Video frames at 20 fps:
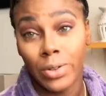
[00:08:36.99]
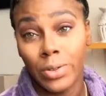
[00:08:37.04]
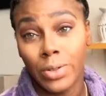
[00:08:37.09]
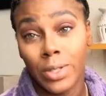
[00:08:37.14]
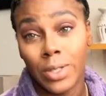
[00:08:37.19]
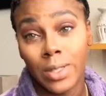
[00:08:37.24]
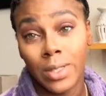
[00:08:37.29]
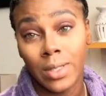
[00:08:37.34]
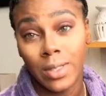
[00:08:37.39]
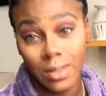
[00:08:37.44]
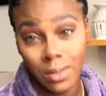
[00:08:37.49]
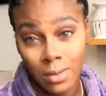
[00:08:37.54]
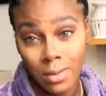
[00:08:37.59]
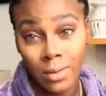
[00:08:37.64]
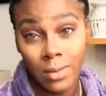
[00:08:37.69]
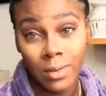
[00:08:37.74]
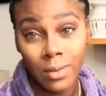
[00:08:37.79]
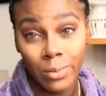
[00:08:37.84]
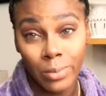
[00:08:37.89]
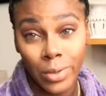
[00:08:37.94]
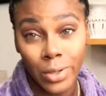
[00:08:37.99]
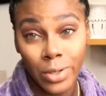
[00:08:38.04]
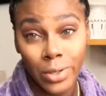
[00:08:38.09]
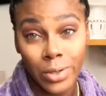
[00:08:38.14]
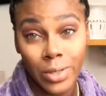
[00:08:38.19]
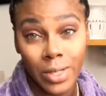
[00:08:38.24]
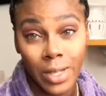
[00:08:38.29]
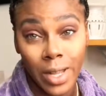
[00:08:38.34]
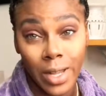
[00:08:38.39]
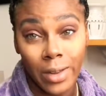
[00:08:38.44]
You just
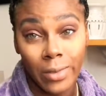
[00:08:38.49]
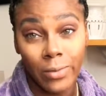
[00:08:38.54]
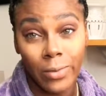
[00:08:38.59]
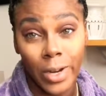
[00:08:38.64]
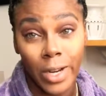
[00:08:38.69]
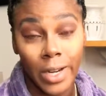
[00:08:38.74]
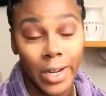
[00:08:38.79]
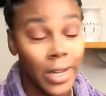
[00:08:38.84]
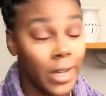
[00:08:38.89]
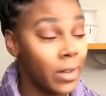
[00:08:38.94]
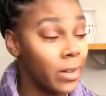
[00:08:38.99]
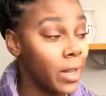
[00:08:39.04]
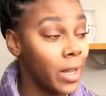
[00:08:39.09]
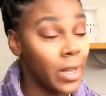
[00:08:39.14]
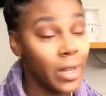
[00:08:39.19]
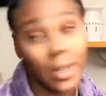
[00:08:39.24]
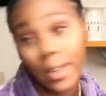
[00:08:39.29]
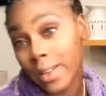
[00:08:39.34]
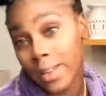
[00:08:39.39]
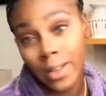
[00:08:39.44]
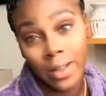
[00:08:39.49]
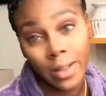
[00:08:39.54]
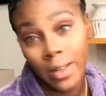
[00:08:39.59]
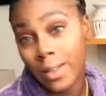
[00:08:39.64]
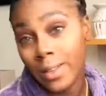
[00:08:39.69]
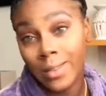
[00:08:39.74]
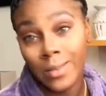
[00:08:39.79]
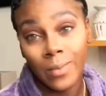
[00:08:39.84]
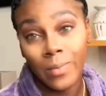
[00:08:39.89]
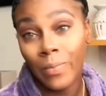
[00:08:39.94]
produced life right now. Like,
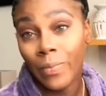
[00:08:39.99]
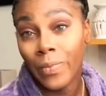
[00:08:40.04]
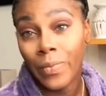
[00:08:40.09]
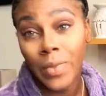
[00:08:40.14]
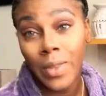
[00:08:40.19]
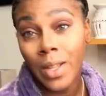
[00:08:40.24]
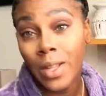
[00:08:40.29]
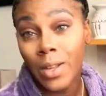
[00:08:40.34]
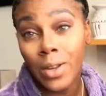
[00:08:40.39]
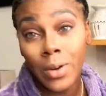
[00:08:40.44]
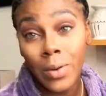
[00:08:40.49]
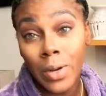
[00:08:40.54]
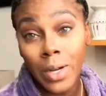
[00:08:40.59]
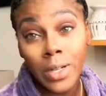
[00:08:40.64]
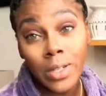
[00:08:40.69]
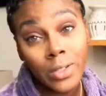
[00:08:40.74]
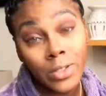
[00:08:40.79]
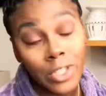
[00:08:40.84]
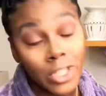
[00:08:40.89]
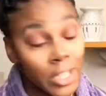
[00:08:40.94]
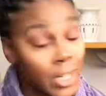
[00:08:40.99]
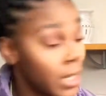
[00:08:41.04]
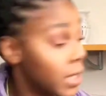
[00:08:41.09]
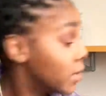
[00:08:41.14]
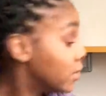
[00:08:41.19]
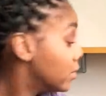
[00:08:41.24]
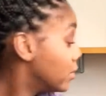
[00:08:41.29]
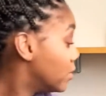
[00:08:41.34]
you don't want to do shit.